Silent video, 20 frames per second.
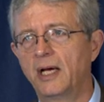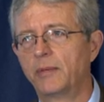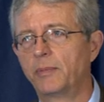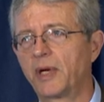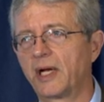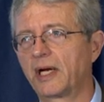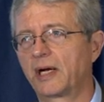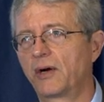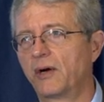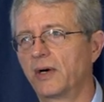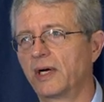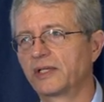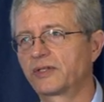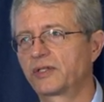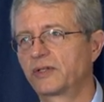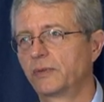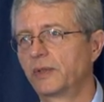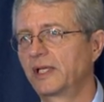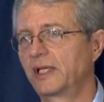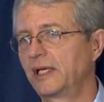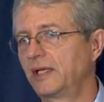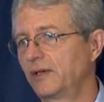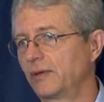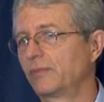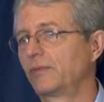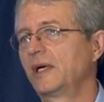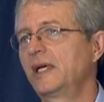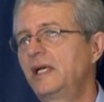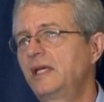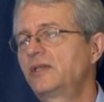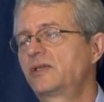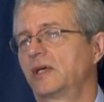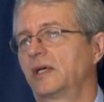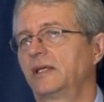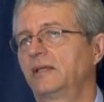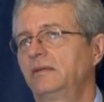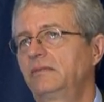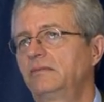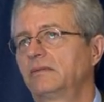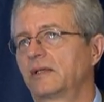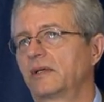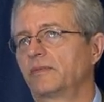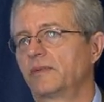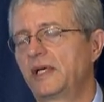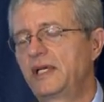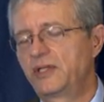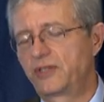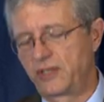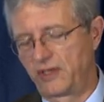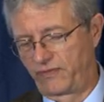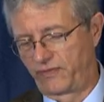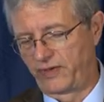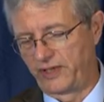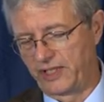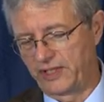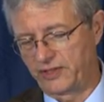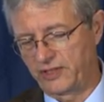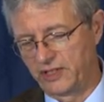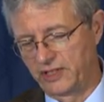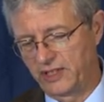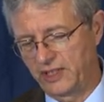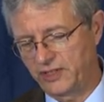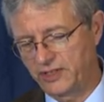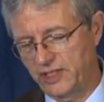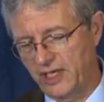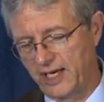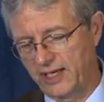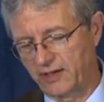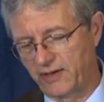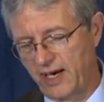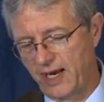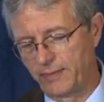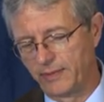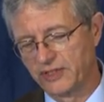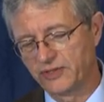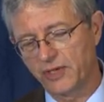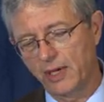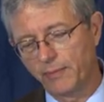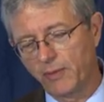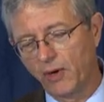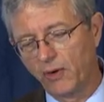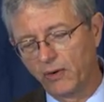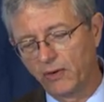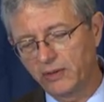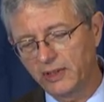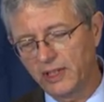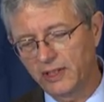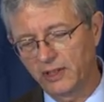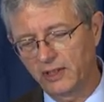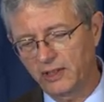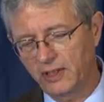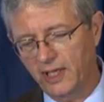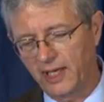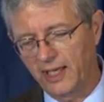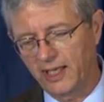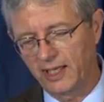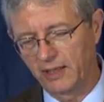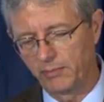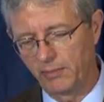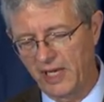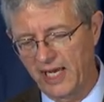but of course, really the reason, the reason for this in this diagram is I'm only looking at